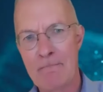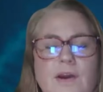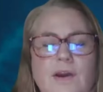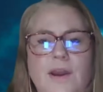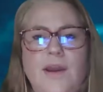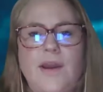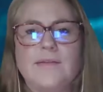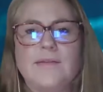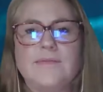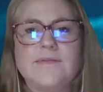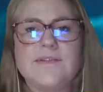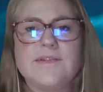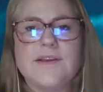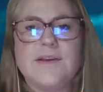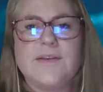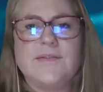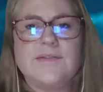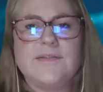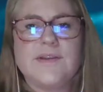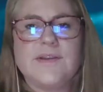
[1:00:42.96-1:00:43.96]
Okay,
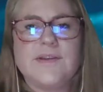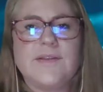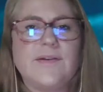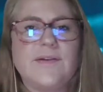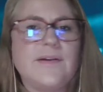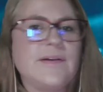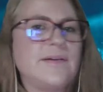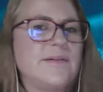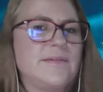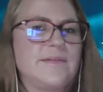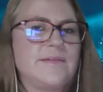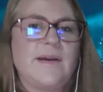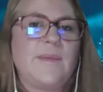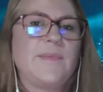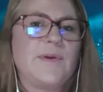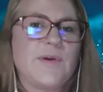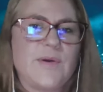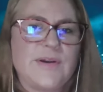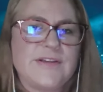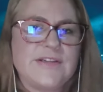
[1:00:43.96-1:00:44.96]
so there are a
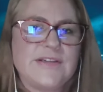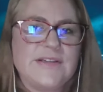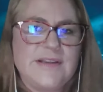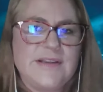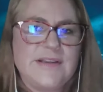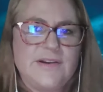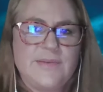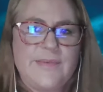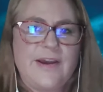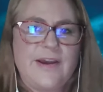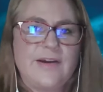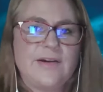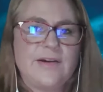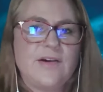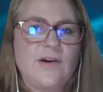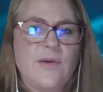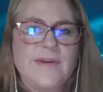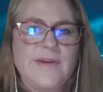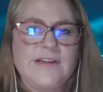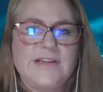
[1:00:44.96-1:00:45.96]
couple of questions here about
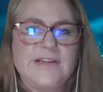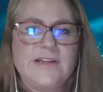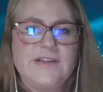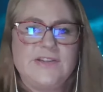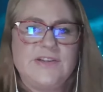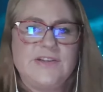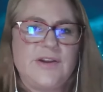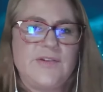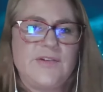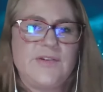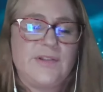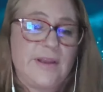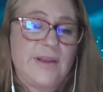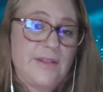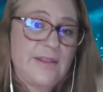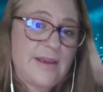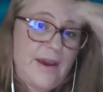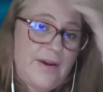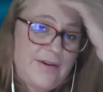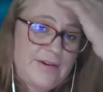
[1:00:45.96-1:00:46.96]
commenting generally on
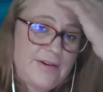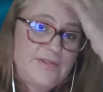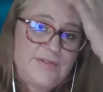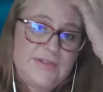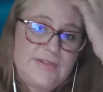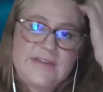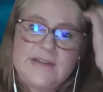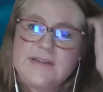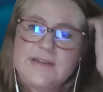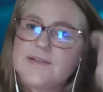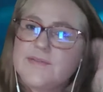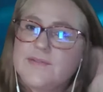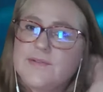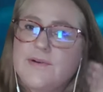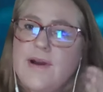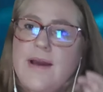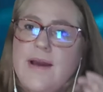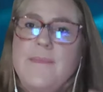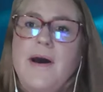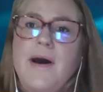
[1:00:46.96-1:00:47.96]
the characteristics of the
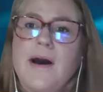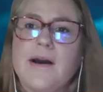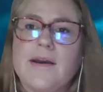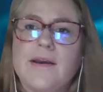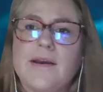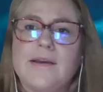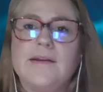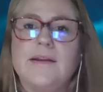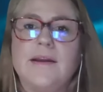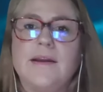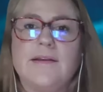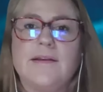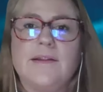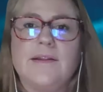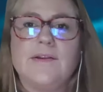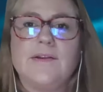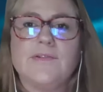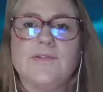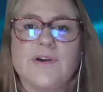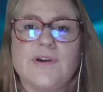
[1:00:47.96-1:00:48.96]
right market and
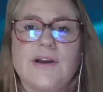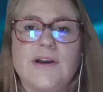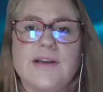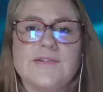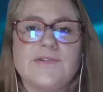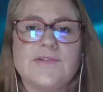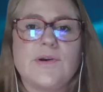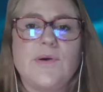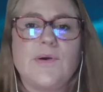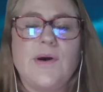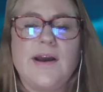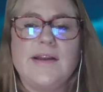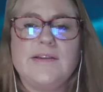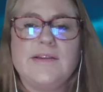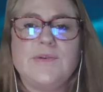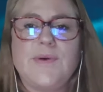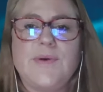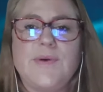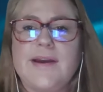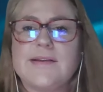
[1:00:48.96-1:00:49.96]
clinical trials
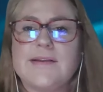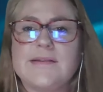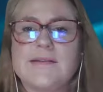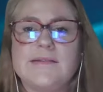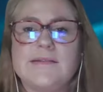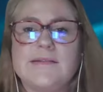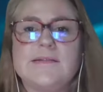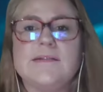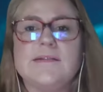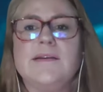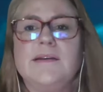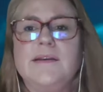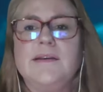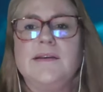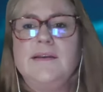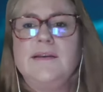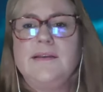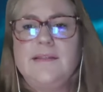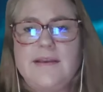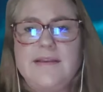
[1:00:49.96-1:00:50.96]
required to access
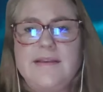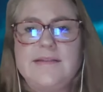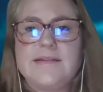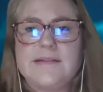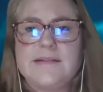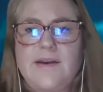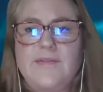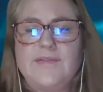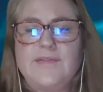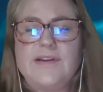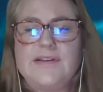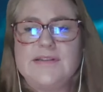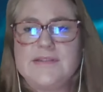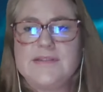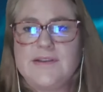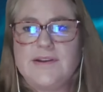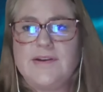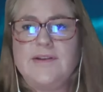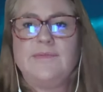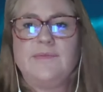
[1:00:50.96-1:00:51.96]
these discoveries.
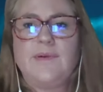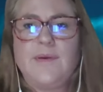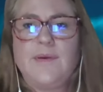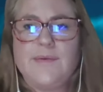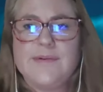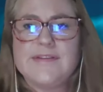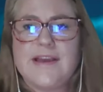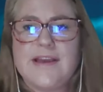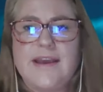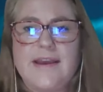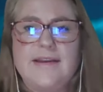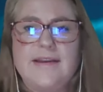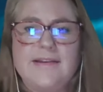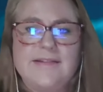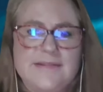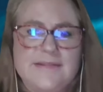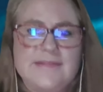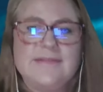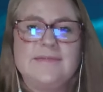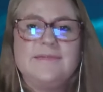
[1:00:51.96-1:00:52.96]
So what we're saying
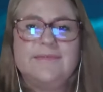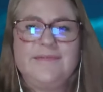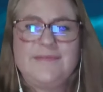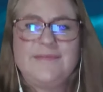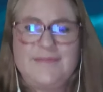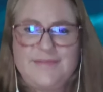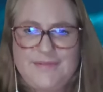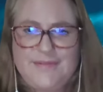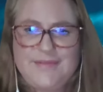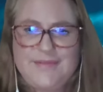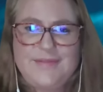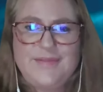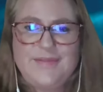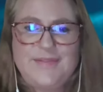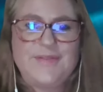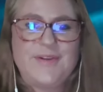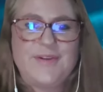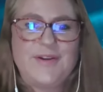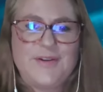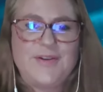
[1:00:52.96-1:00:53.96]
is
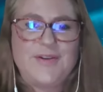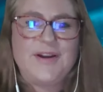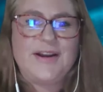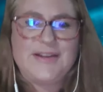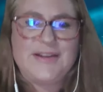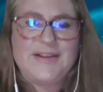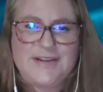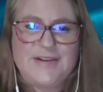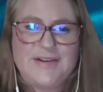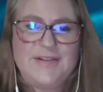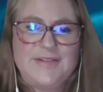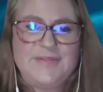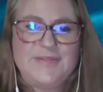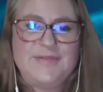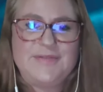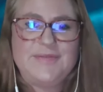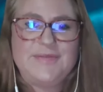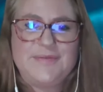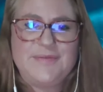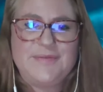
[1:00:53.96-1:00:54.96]
we've got a good idea
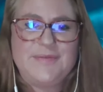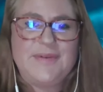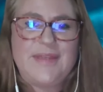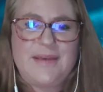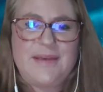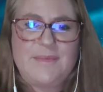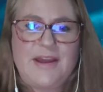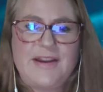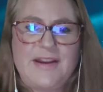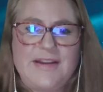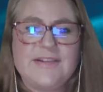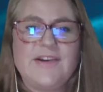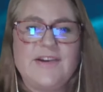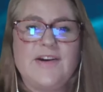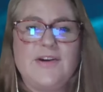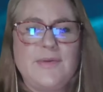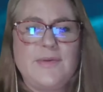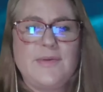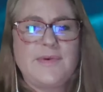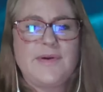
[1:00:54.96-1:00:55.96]
of where that might need to
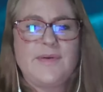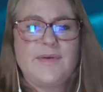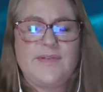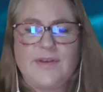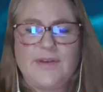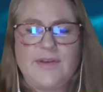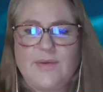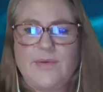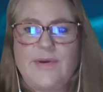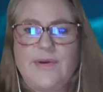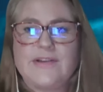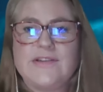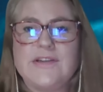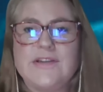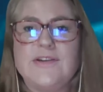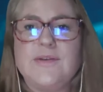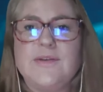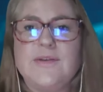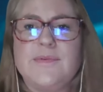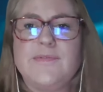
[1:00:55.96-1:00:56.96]
go, but we've got the work to
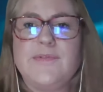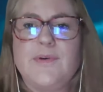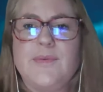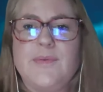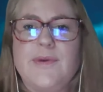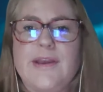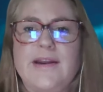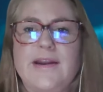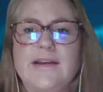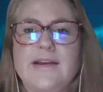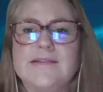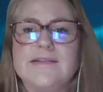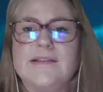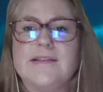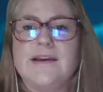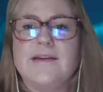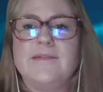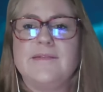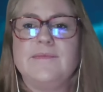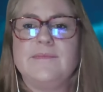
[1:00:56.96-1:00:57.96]
do before we can answer
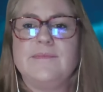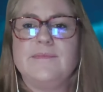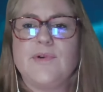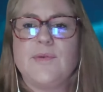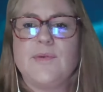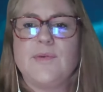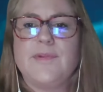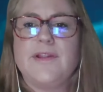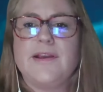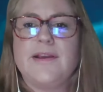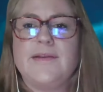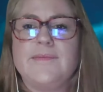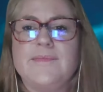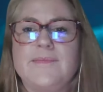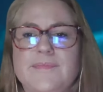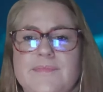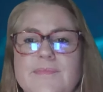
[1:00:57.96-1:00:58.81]
that properly.